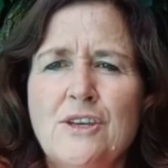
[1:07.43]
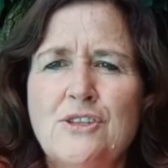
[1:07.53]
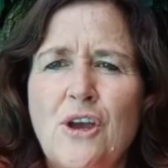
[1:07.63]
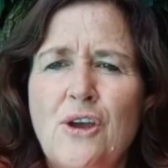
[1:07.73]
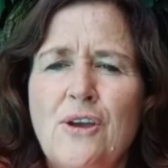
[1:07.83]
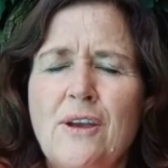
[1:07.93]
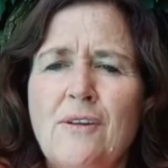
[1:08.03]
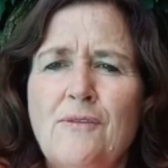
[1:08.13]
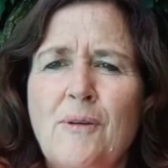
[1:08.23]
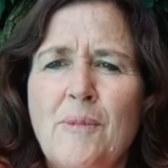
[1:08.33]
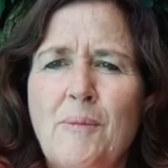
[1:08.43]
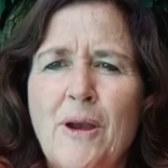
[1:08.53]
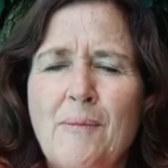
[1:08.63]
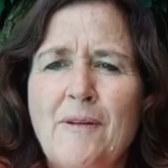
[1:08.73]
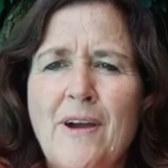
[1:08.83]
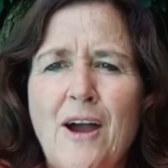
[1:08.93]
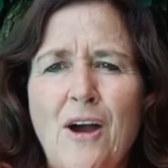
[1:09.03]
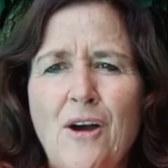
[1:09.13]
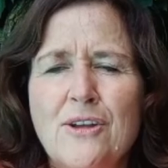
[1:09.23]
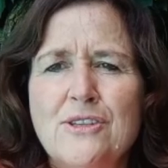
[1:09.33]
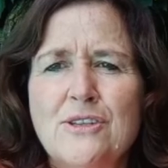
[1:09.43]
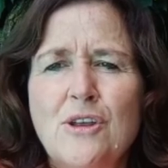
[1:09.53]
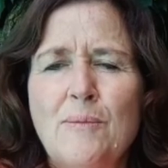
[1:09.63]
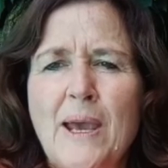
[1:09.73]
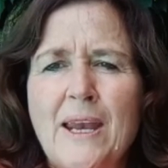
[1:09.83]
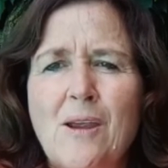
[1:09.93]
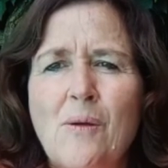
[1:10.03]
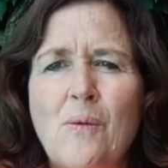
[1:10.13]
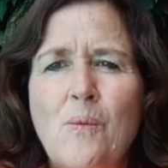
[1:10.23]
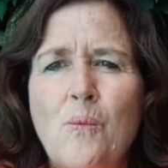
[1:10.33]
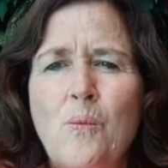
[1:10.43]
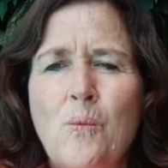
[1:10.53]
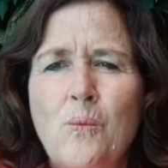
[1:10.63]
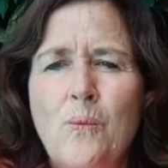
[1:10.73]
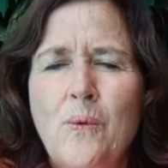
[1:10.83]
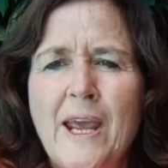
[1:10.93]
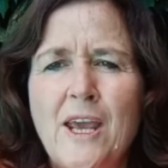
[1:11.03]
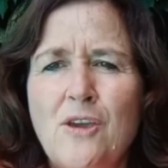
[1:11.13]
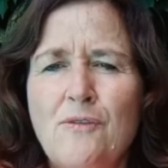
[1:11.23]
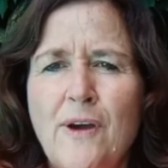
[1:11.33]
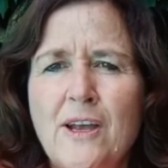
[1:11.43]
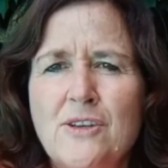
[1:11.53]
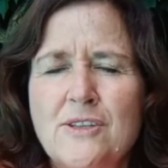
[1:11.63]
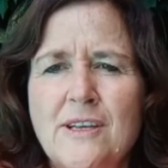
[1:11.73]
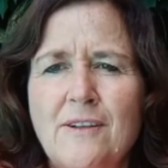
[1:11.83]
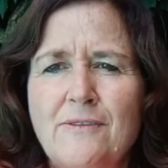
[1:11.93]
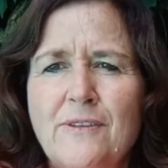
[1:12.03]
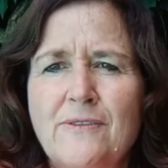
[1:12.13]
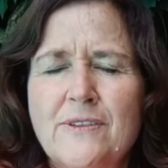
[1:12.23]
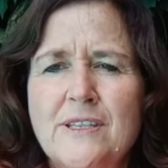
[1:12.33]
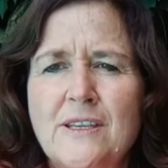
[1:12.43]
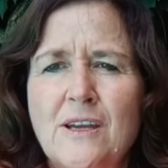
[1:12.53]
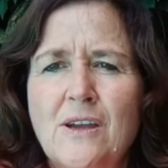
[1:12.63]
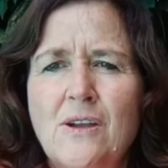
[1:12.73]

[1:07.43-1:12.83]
So from the bottom of our hearts, no matter where you find yourself, if it's in the